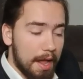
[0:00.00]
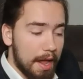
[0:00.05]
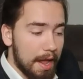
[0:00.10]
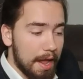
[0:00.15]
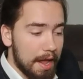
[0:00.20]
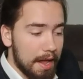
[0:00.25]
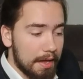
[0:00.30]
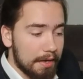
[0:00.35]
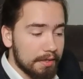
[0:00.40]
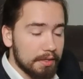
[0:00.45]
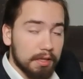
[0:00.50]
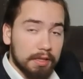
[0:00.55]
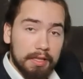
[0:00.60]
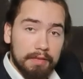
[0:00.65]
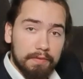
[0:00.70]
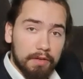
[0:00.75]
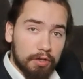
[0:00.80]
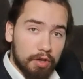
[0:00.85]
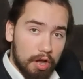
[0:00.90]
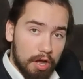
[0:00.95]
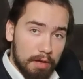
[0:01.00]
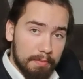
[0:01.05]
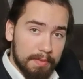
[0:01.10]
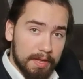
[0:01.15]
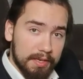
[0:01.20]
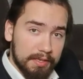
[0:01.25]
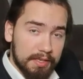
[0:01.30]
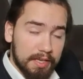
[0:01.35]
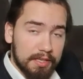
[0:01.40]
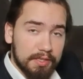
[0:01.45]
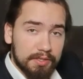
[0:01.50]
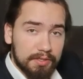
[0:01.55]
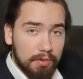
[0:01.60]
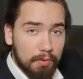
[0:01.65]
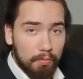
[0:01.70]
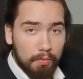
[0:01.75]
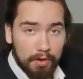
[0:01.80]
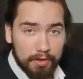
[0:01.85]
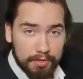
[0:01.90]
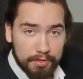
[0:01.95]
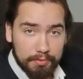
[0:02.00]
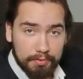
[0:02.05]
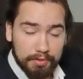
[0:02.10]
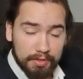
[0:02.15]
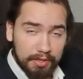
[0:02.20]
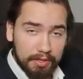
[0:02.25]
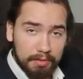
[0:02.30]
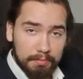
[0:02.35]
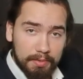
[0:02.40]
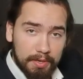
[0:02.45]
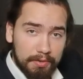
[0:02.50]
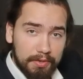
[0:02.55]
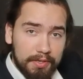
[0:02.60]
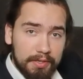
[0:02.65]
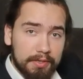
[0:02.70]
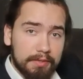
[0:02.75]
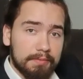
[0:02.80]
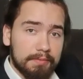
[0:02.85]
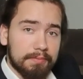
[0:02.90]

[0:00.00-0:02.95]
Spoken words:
And leave a comment as to what you think about it.